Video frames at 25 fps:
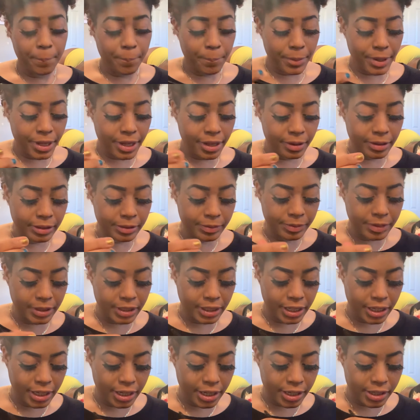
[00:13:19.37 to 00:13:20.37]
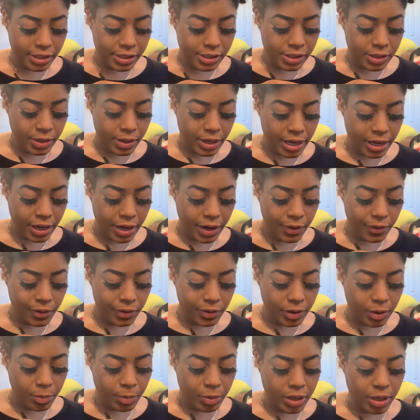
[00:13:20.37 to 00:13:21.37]
But yeah, so I cover
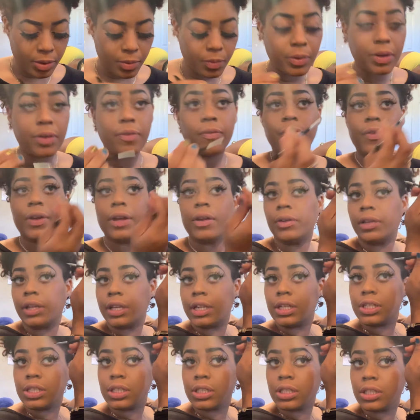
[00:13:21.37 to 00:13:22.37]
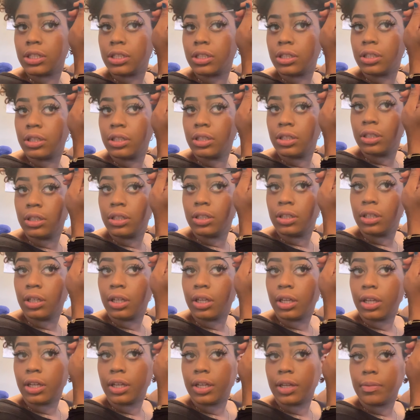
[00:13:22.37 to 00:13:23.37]
them up with foundation.
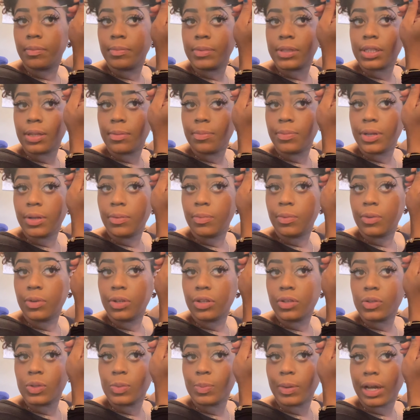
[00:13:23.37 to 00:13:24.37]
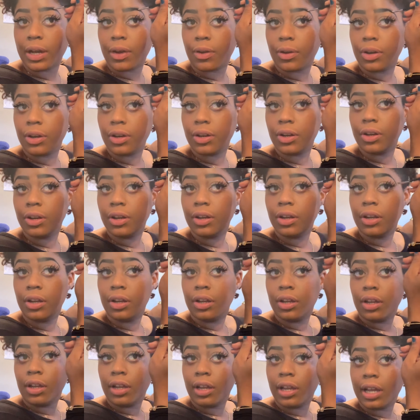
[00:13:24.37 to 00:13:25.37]
Some people use powder.
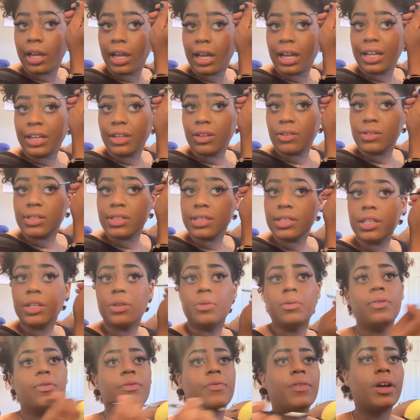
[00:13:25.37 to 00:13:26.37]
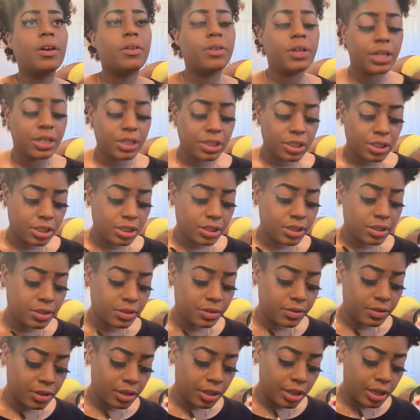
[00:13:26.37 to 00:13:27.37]
I use liquid foundation.
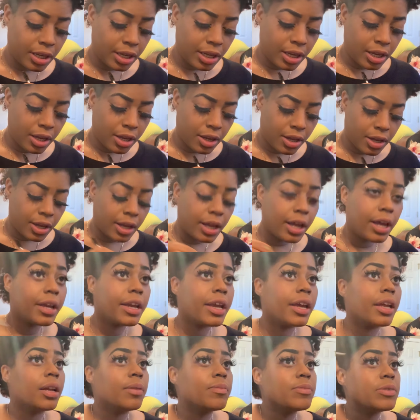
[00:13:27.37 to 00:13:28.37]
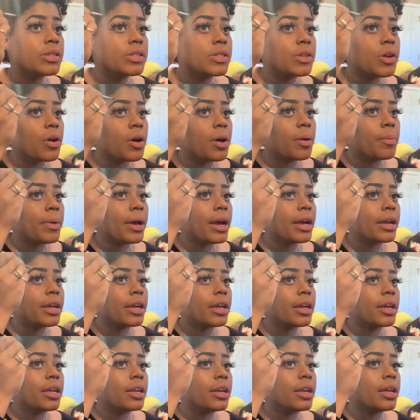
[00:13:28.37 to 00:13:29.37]
Again, I'm just going back
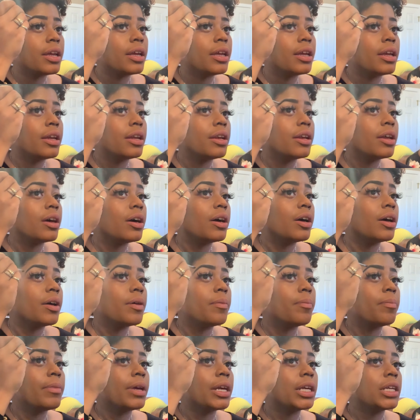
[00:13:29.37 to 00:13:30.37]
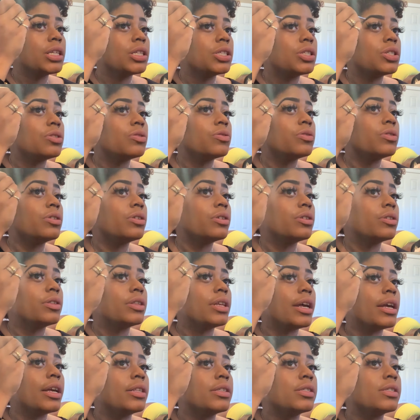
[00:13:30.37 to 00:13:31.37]
in and making sure
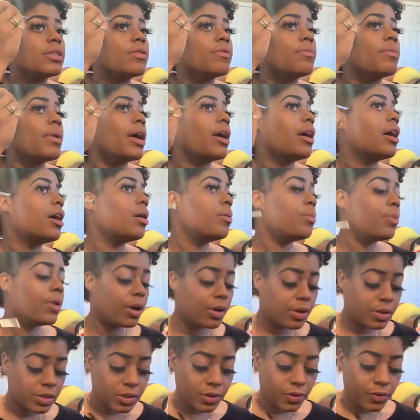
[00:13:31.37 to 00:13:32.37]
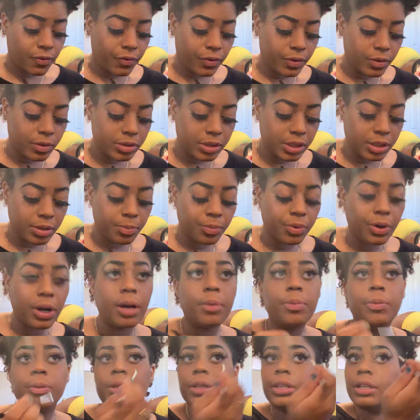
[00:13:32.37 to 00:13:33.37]
the ends of my eyebrows are filled in
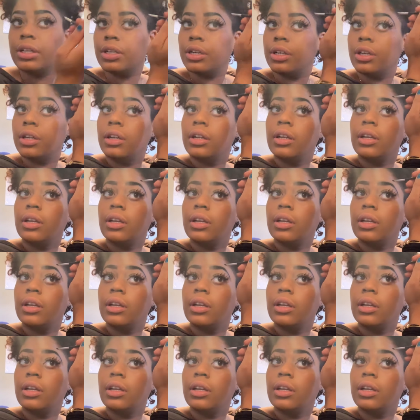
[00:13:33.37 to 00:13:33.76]
properly.